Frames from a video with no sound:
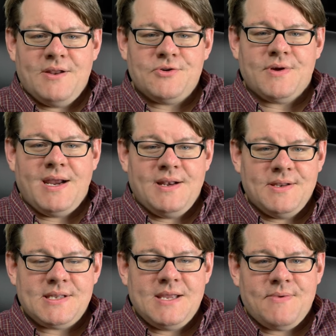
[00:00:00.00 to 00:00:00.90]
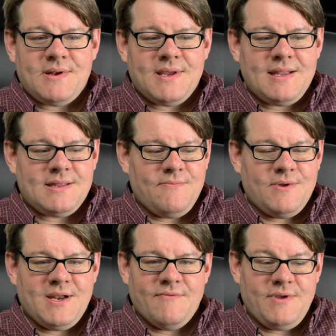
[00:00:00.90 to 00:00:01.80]
to trade and sleep at night than
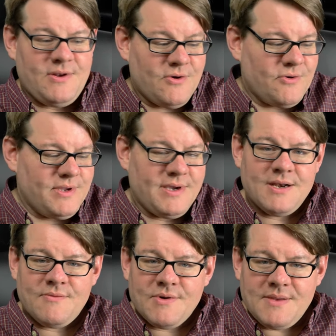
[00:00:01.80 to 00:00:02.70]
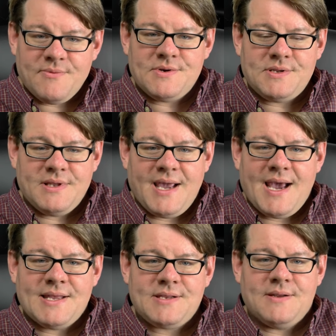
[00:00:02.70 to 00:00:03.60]
whenever you know you got to really push the
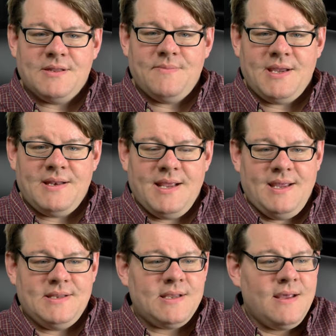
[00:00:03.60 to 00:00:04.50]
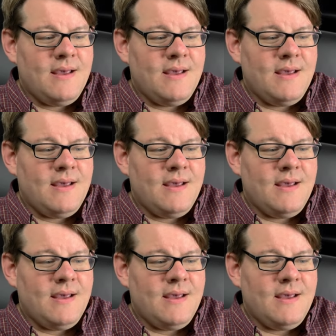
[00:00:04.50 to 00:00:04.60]
gas on the big days.